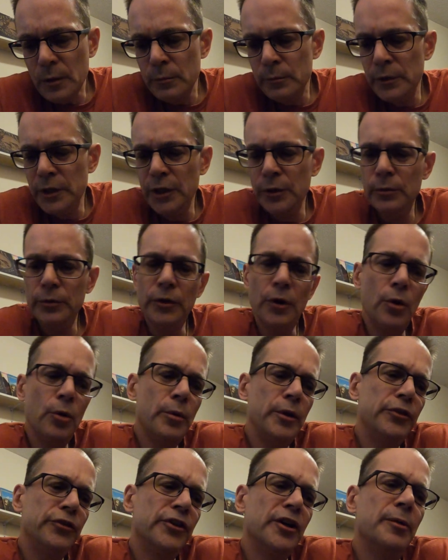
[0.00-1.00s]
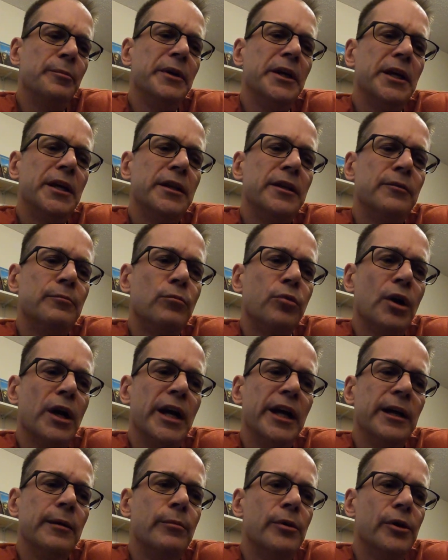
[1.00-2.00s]
But he would always come in and
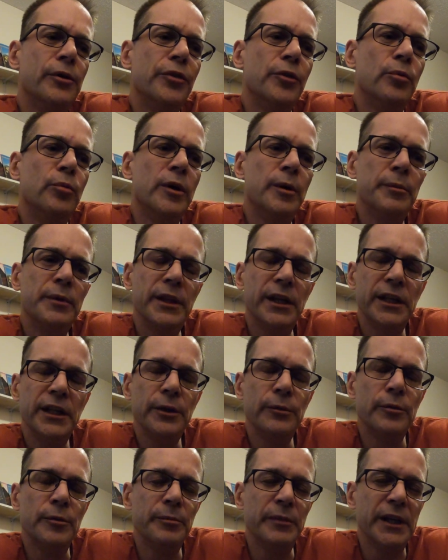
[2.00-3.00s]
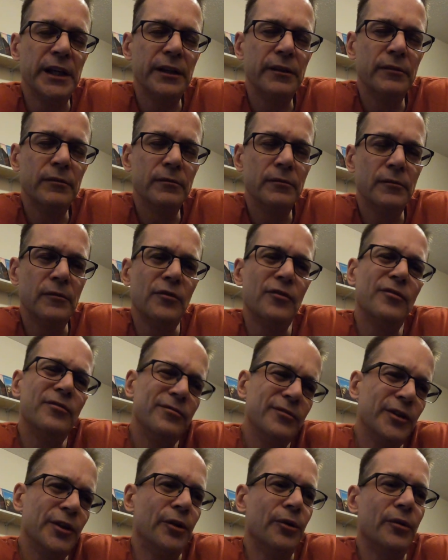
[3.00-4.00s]
brag about the women that he would meet,
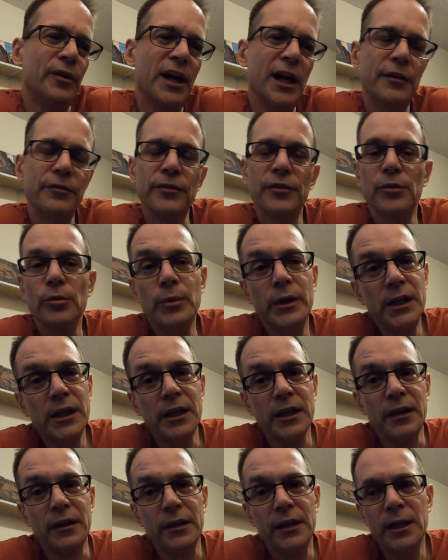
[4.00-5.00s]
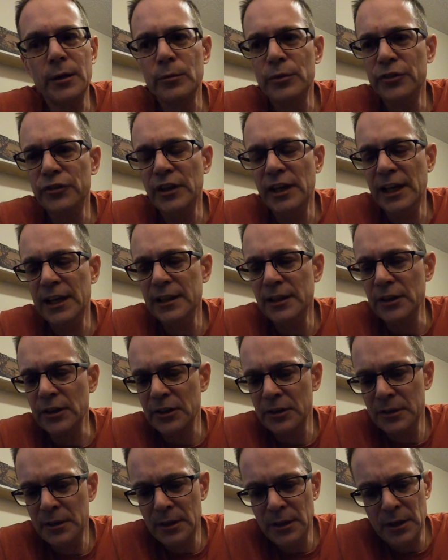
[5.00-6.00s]
you know, after the weekend. And I would say, hey,
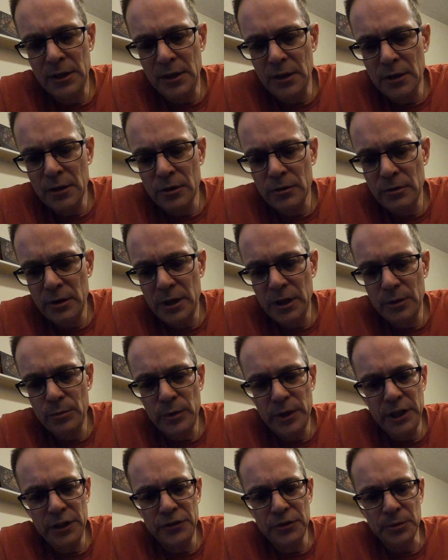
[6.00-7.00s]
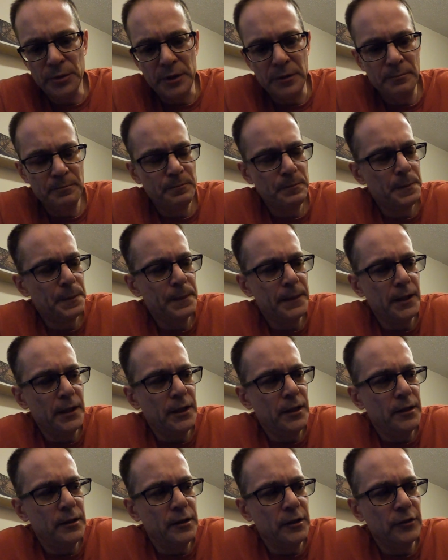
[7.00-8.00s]
look, Craig, what are you doing?
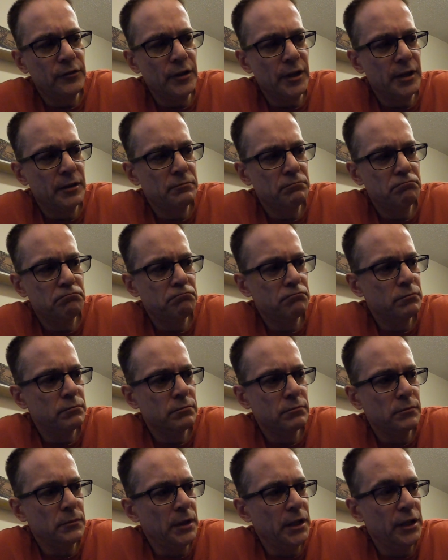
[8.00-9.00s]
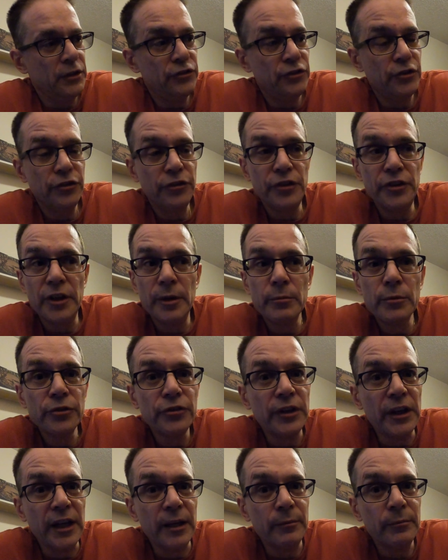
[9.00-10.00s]
He's like, it's just a numbers
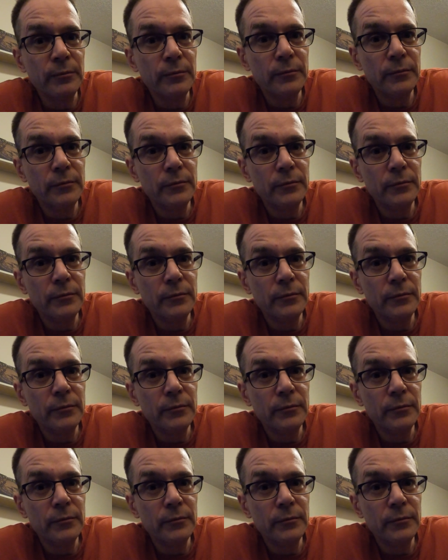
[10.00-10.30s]
game.